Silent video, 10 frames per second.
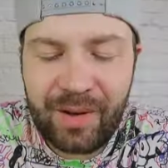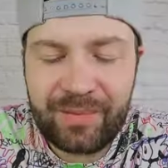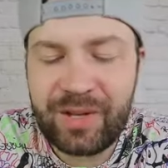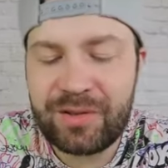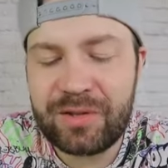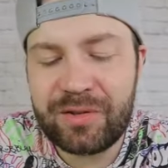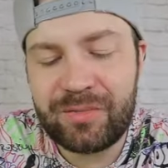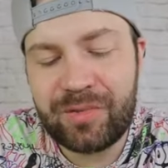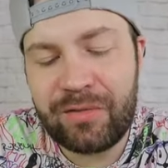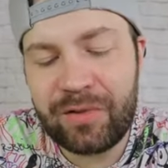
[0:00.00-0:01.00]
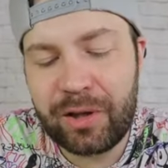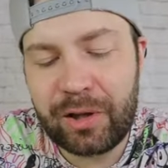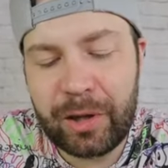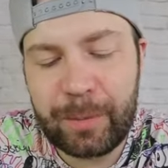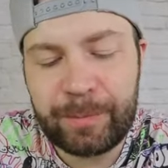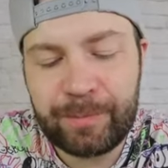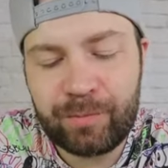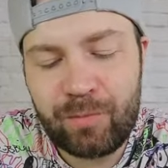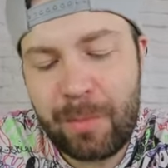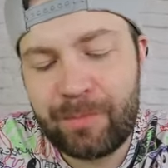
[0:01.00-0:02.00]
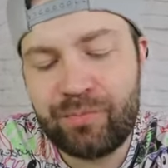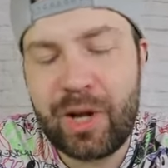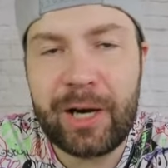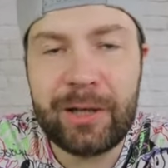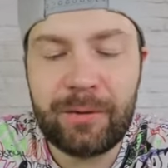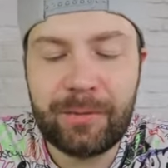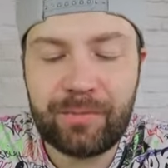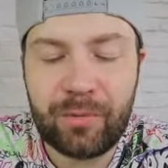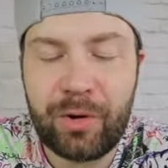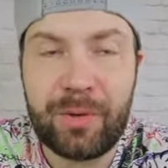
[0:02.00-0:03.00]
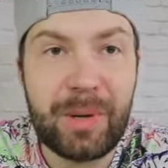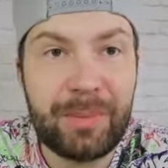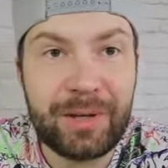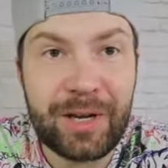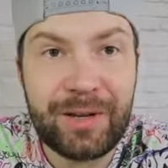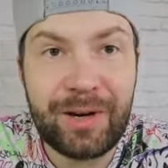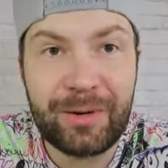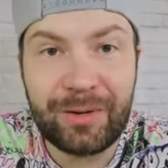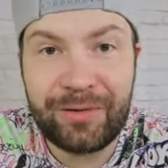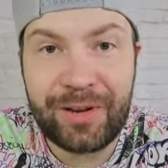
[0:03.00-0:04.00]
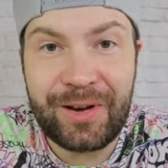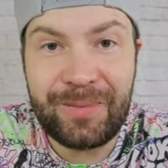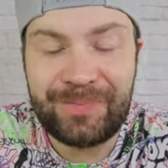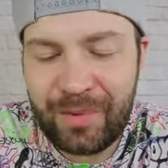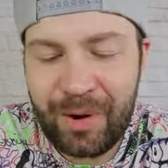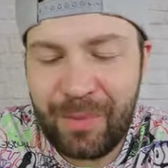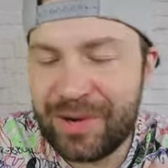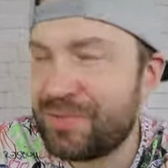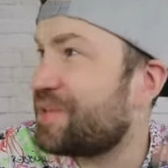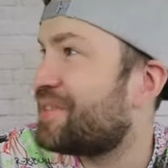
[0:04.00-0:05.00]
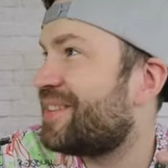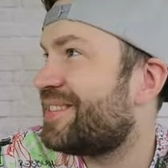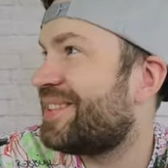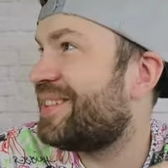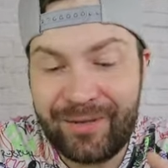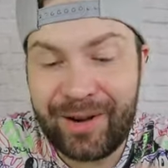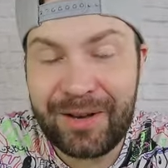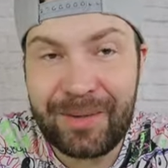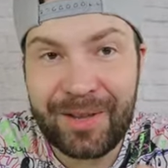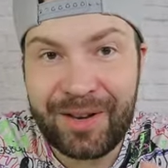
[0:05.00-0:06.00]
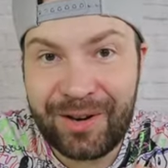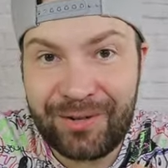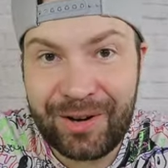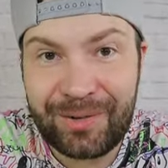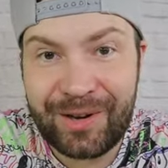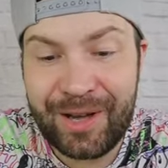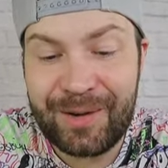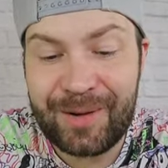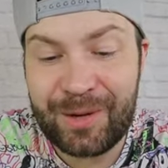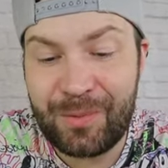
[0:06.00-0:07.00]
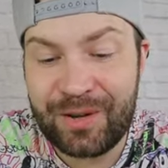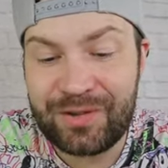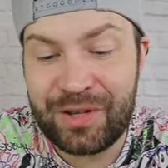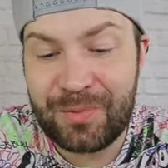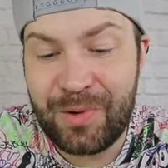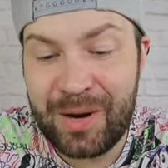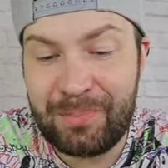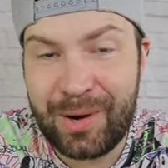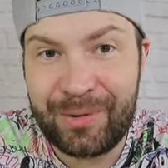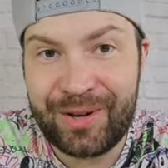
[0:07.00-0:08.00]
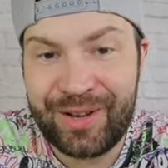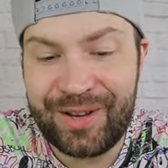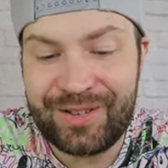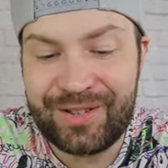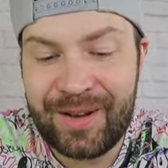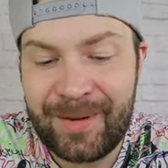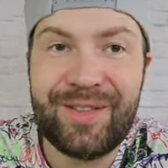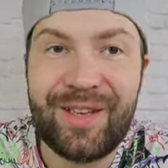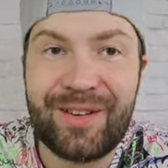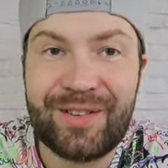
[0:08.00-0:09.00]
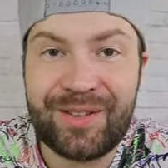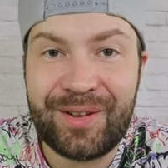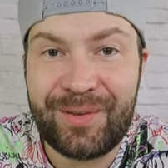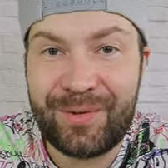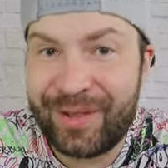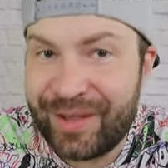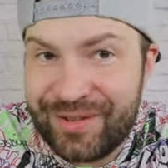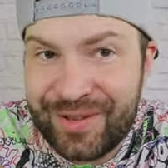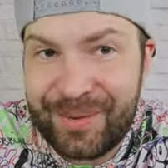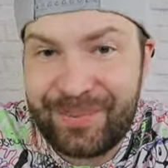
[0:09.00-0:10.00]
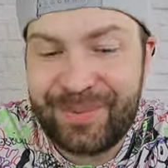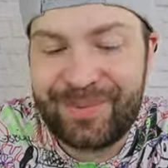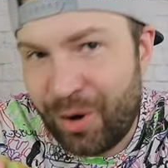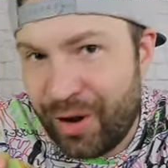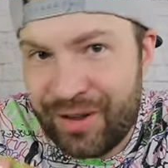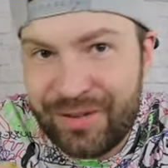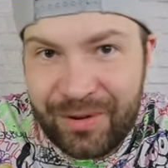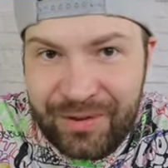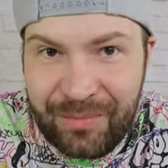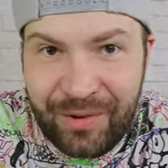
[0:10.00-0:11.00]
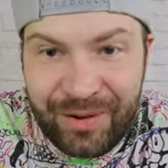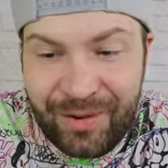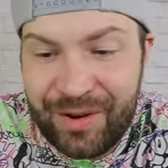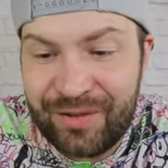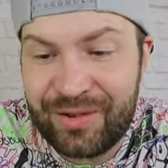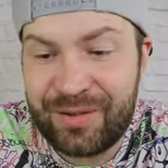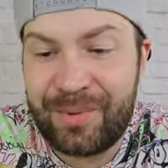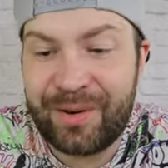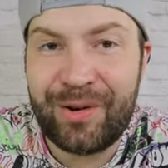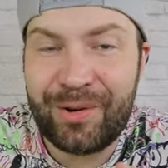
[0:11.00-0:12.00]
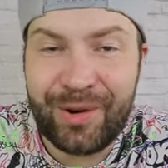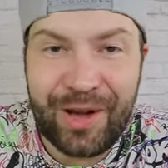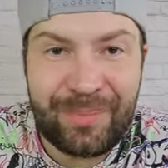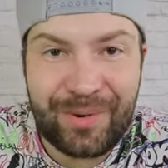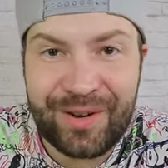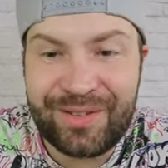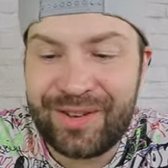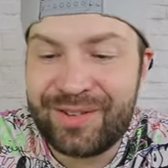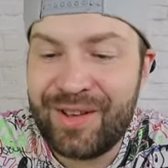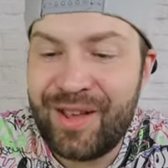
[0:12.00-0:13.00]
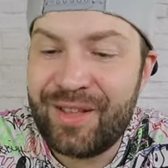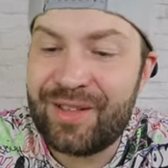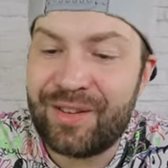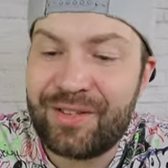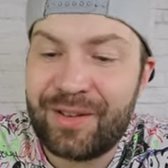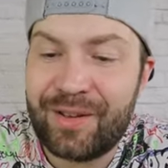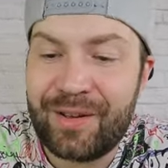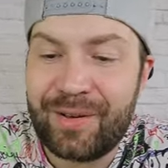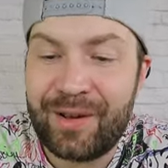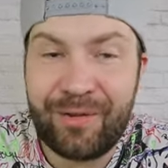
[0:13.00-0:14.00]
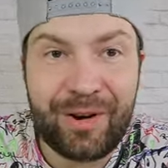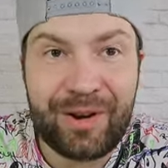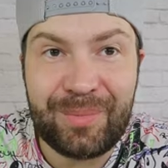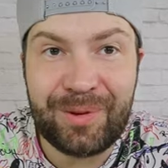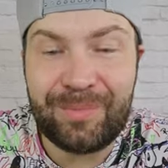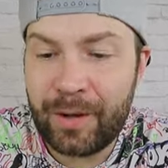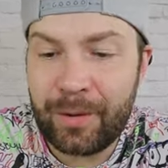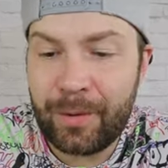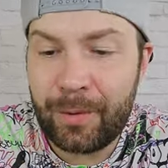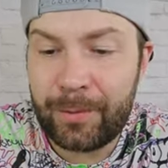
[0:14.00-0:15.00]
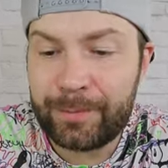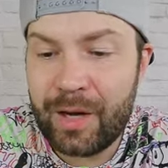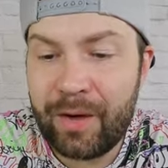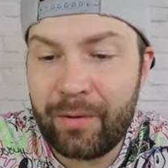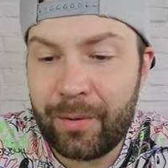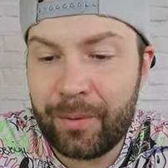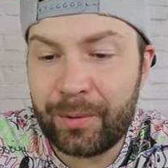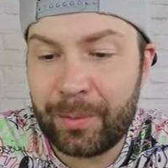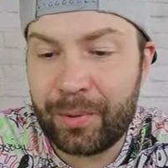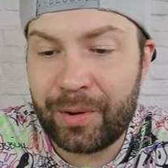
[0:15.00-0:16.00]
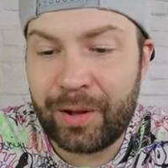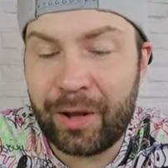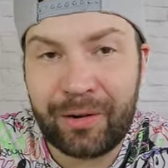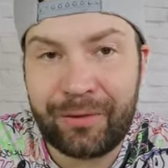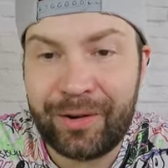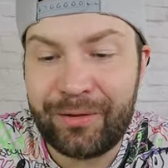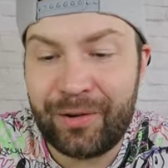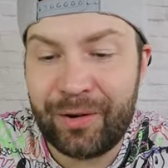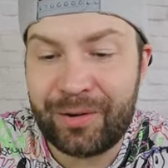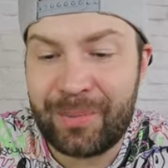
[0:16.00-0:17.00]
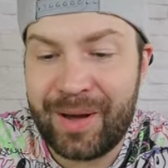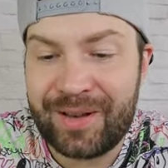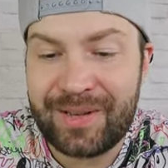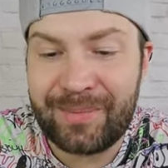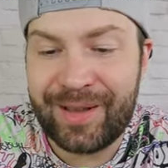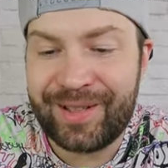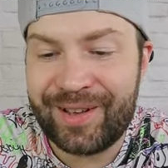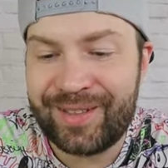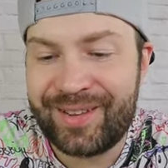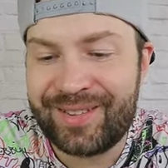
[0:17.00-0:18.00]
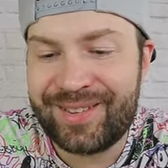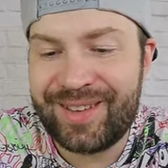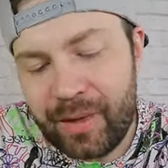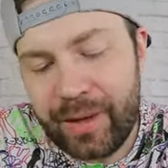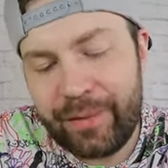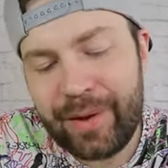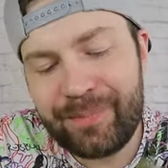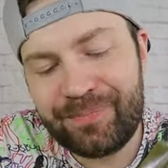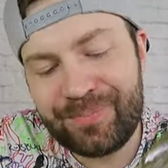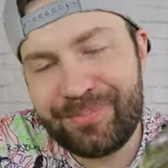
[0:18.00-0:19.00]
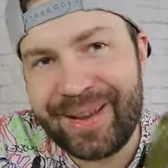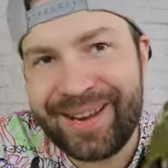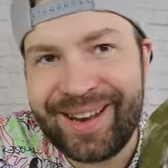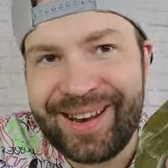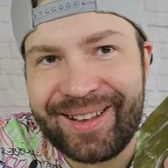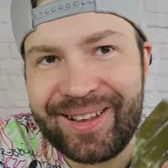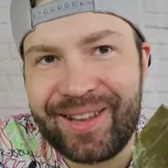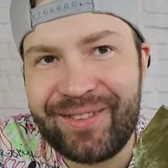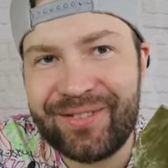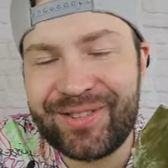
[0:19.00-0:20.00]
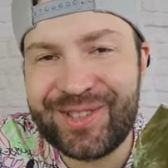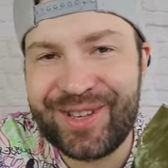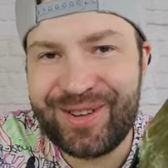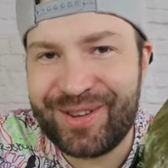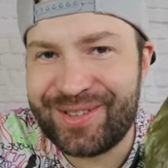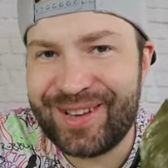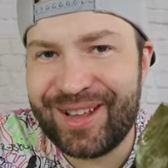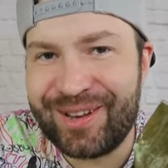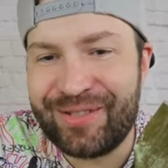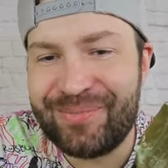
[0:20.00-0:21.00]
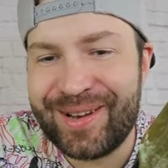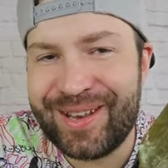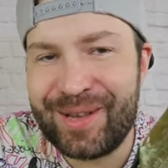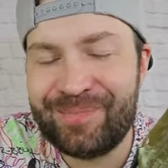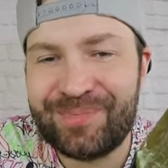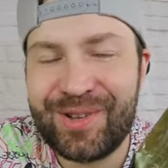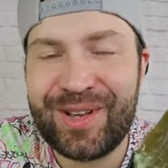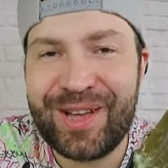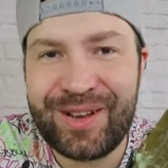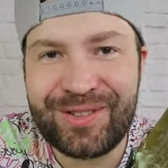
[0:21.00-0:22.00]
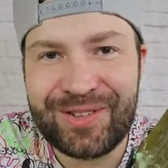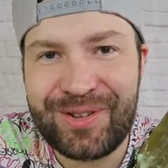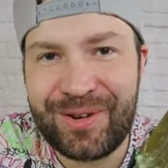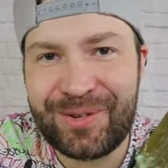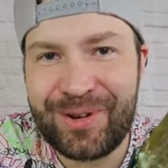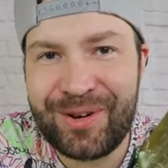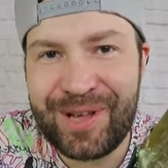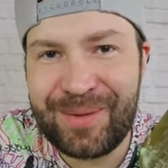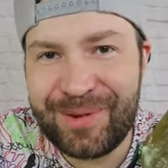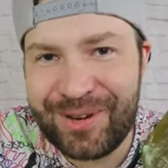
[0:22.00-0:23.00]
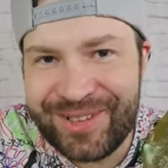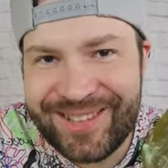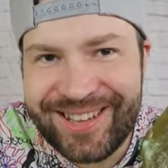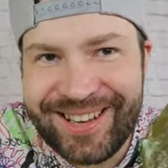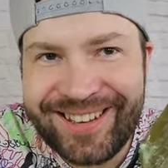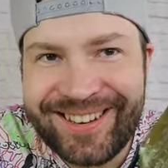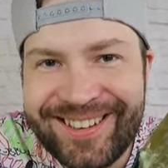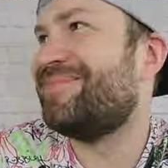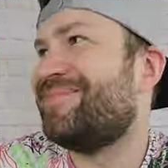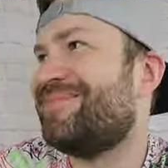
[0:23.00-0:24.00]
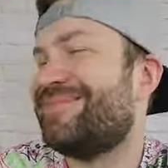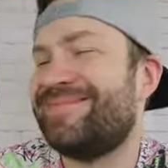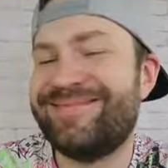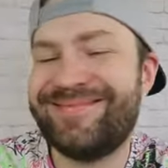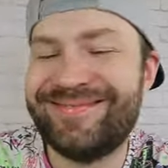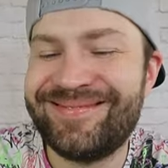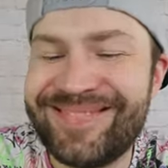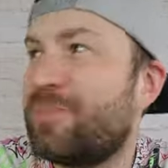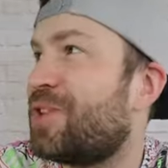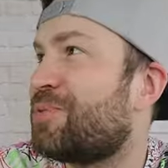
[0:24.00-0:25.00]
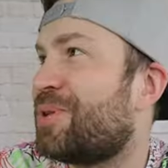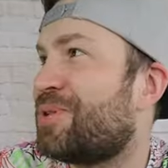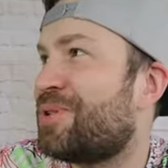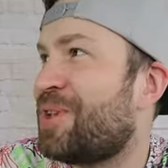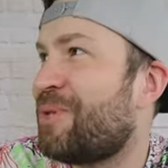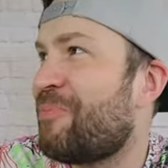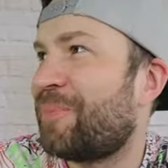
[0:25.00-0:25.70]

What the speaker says: This is definitely 9 or maybe 10 out of 10. How much was this? Every item that I tried today, it was just £1 each. That is really cheap. Okay, it's not cheap for Indonesians, but for UK prices, that's incredible. You have to put a lot of effort to make something like this. Even banana leaves cost a lot of money. You cannot just go to your neighbor and steal it. That's what you've done?